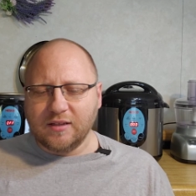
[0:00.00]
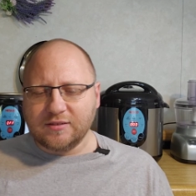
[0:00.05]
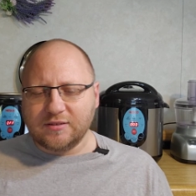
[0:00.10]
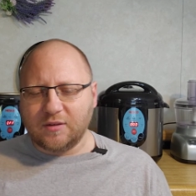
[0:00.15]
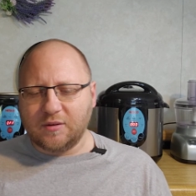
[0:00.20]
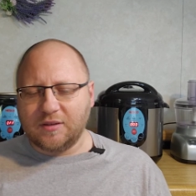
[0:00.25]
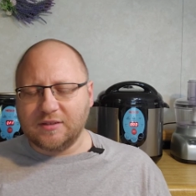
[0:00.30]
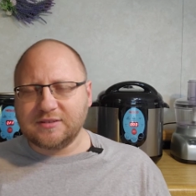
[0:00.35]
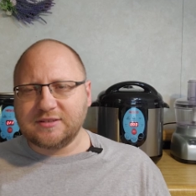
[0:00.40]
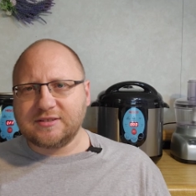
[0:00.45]

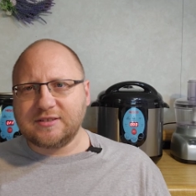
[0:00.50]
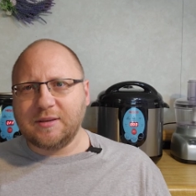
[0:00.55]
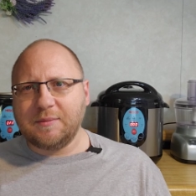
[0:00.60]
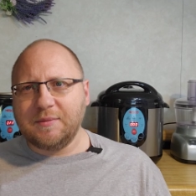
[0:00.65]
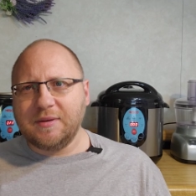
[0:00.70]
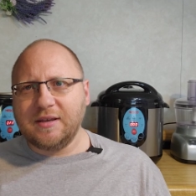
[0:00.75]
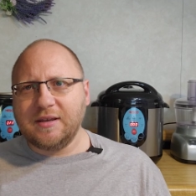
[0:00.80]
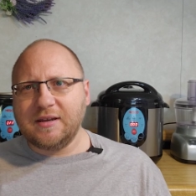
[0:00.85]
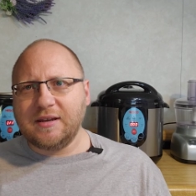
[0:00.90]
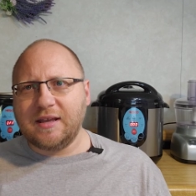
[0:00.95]
So it's
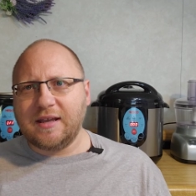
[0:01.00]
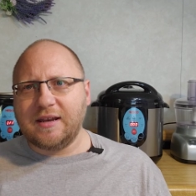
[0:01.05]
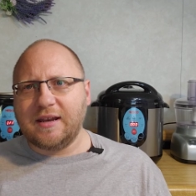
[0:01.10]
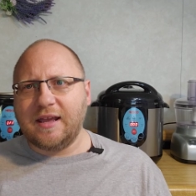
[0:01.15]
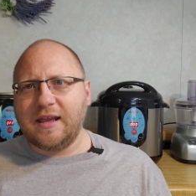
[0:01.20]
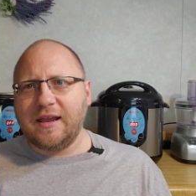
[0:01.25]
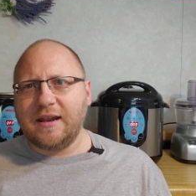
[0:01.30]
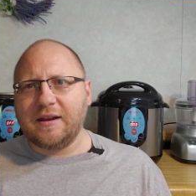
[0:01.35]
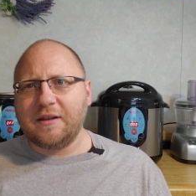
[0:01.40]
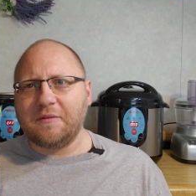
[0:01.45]
Simeon and
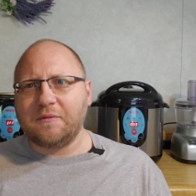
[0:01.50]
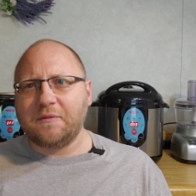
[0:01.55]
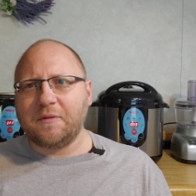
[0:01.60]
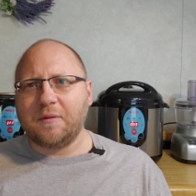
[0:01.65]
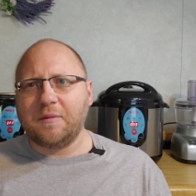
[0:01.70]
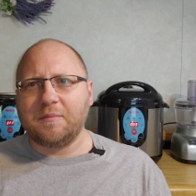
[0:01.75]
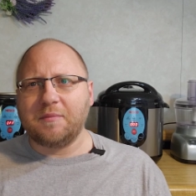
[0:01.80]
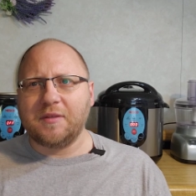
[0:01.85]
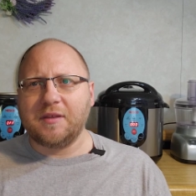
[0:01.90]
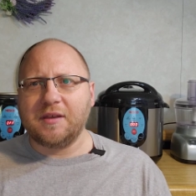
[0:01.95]
Anna
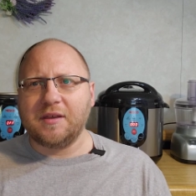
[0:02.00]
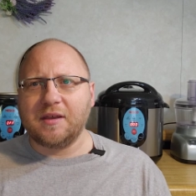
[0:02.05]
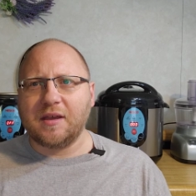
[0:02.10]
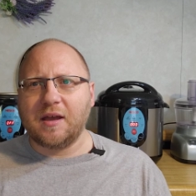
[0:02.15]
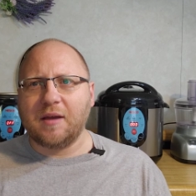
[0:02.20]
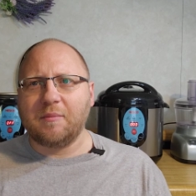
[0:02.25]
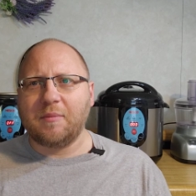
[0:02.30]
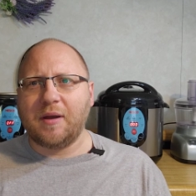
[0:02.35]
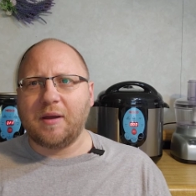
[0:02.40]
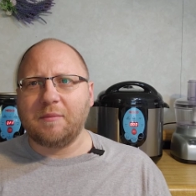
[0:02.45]
from the
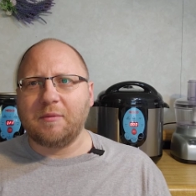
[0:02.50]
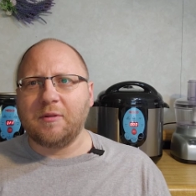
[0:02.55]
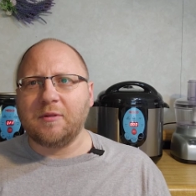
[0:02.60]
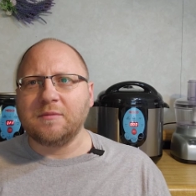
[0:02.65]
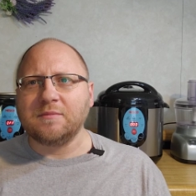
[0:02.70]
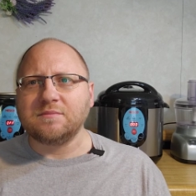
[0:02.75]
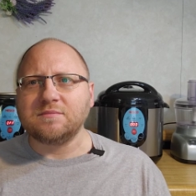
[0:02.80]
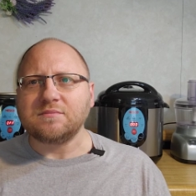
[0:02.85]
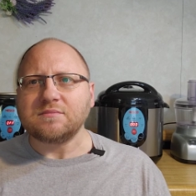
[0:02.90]
uh, Bible.